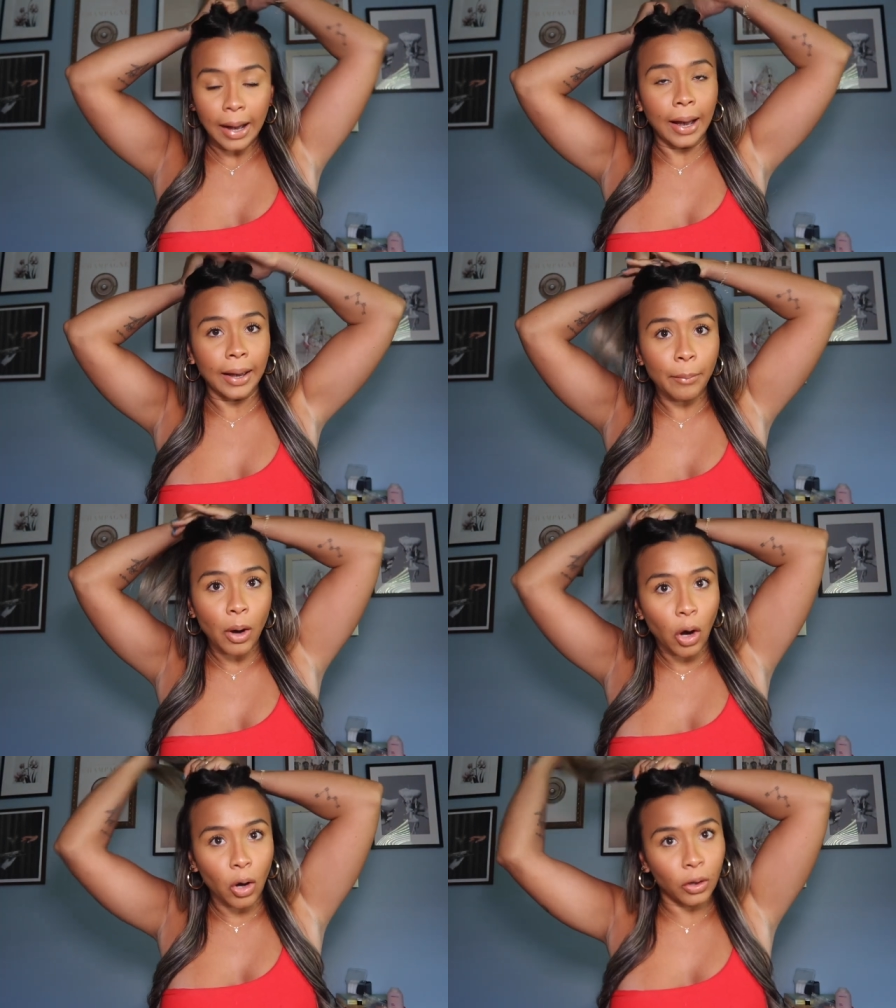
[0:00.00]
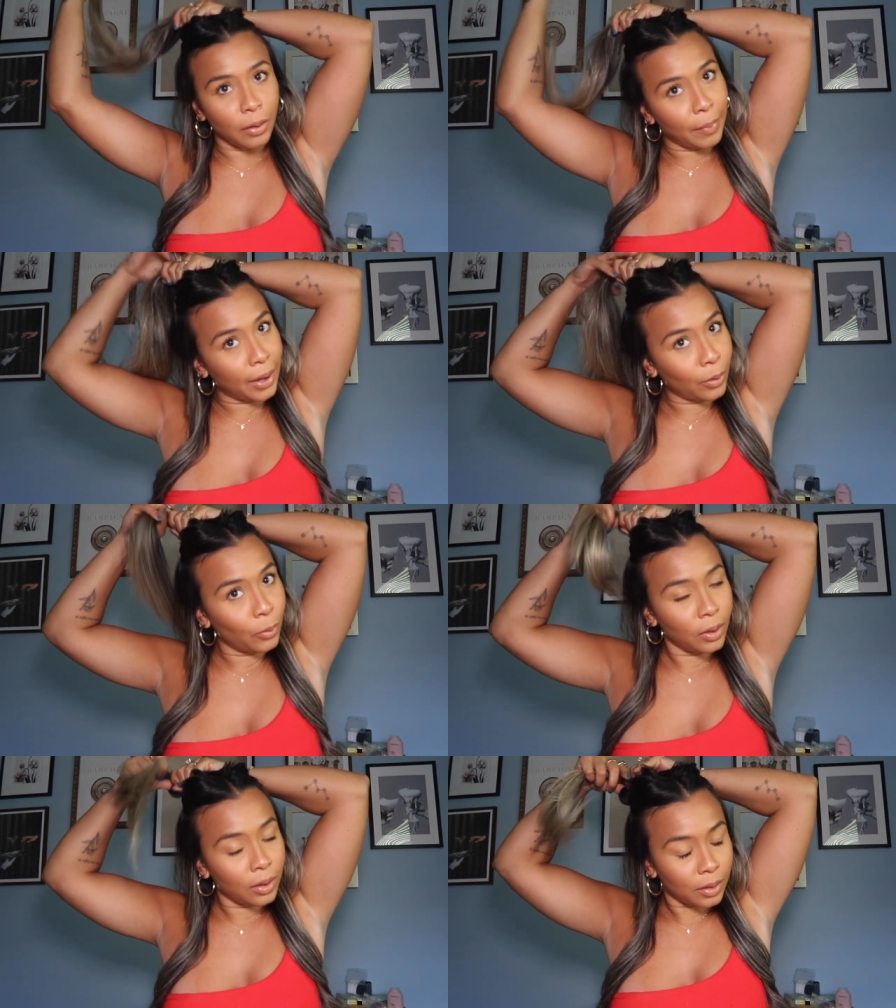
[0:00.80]
I am all
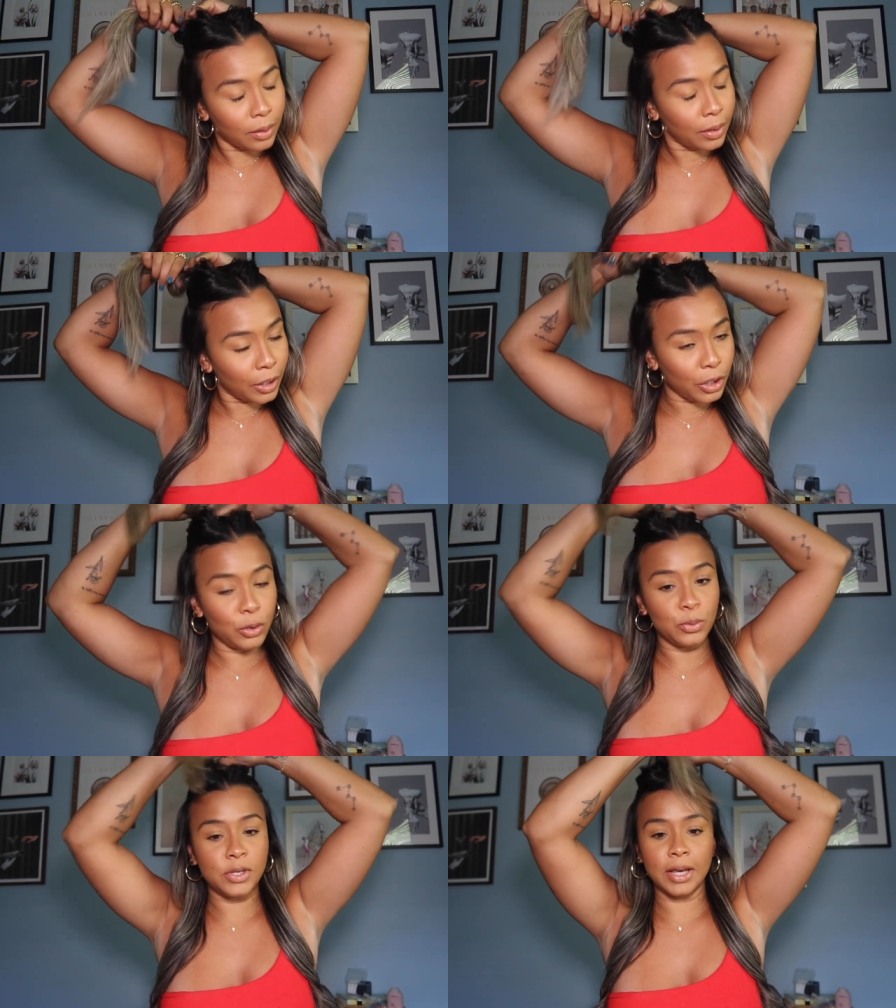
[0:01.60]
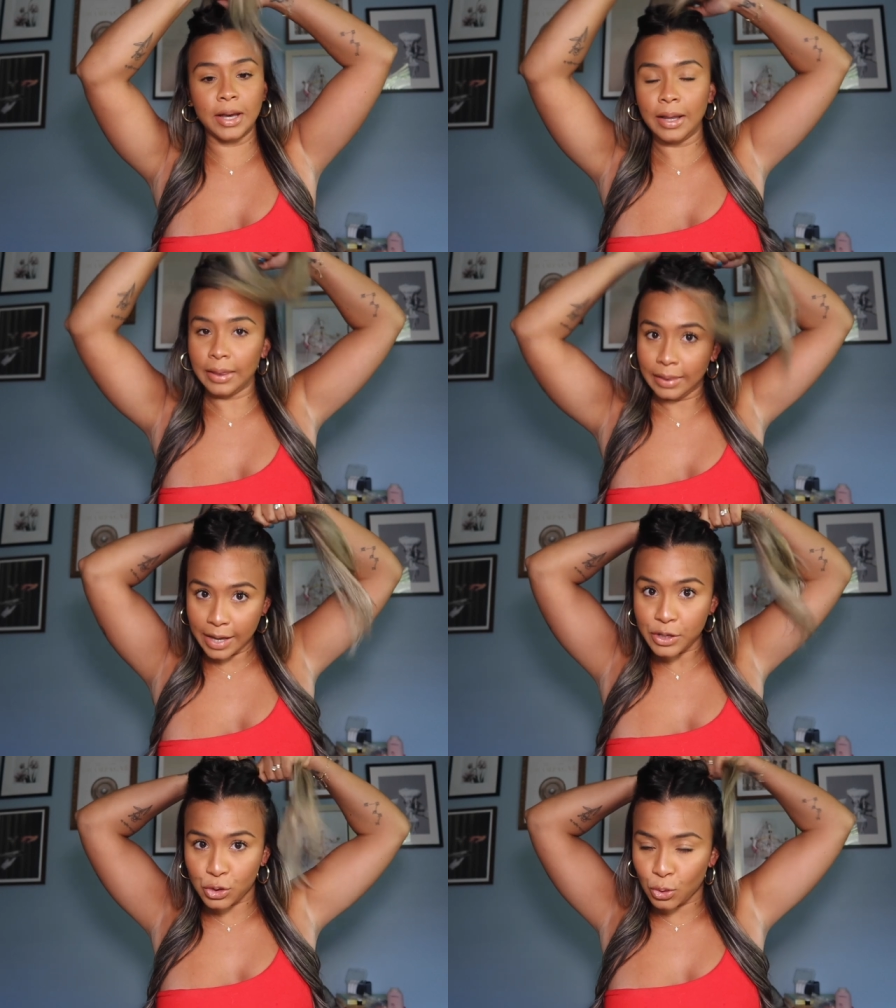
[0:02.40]
about using
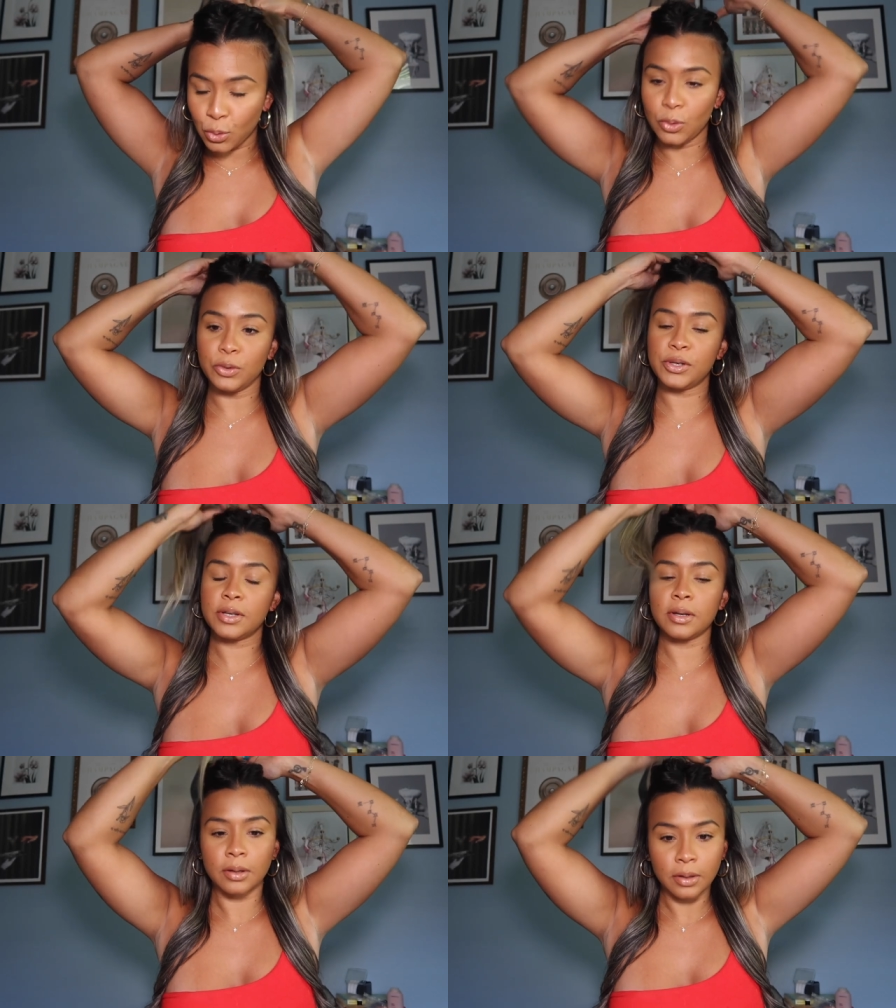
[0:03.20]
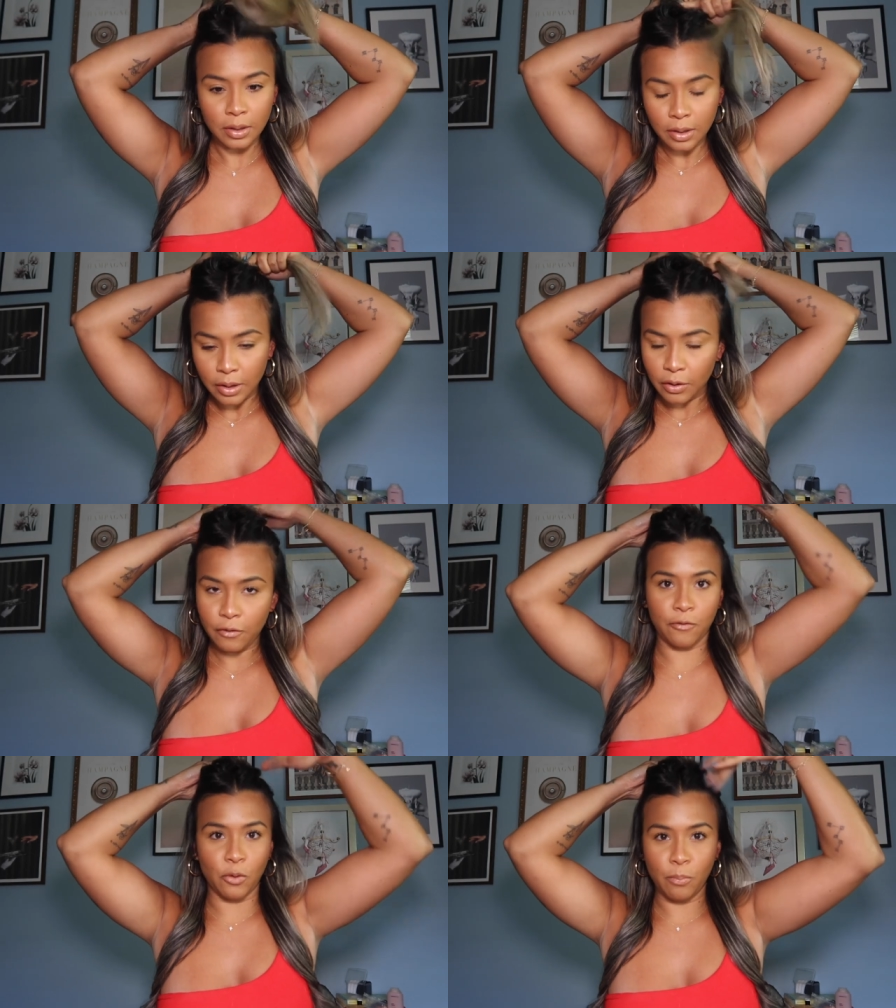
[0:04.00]
less tools
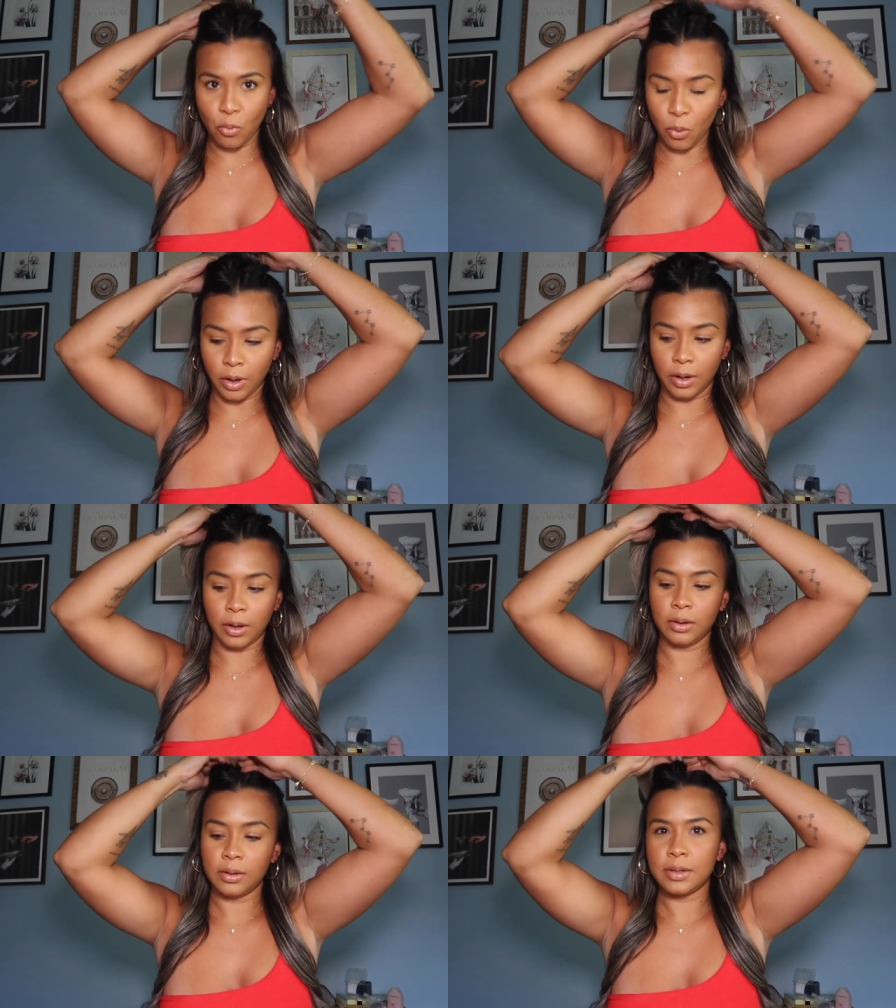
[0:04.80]
for more